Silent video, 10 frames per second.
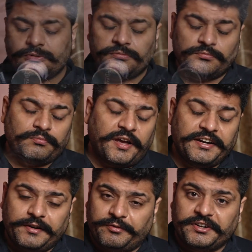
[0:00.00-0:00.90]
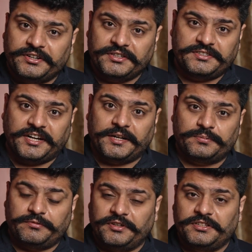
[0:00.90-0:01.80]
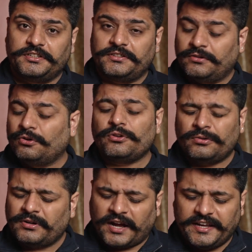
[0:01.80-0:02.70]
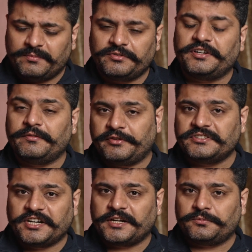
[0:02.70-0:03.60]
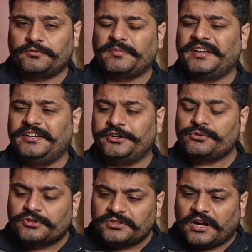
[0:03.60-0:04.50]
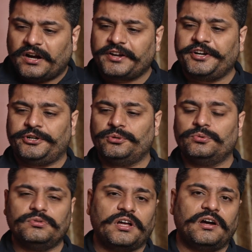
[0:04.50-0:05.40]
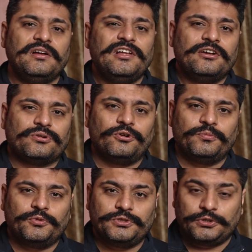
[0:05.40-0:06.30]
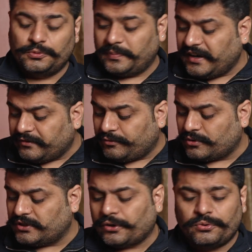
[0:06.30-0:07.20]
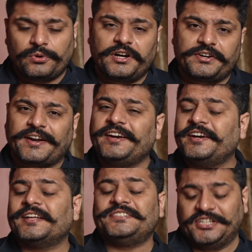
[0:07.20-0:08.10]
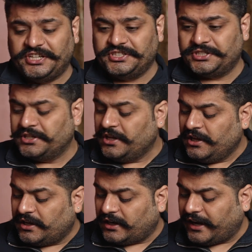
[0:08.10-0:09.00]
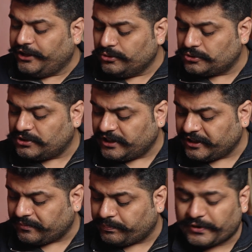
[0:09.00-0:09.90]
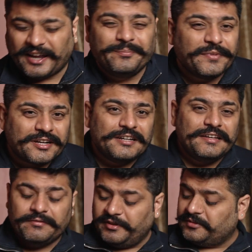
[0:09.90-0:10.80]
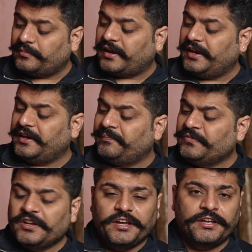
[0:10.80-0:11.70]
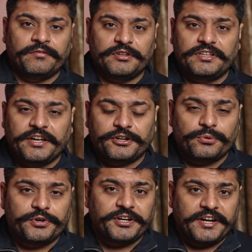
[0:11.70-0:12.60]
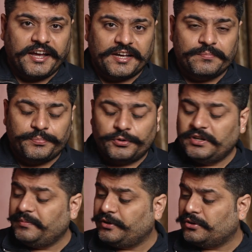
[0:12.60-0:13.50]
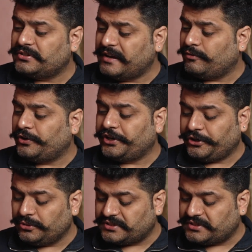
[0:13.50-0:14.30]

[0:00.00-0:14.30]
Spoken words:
my different setups with all IEMs with different setups of mine, including the R82, the Code Mojo 2, but for the Aurora Ultra I did a change. I used it primarily with with the included DAC amp only because I wanted to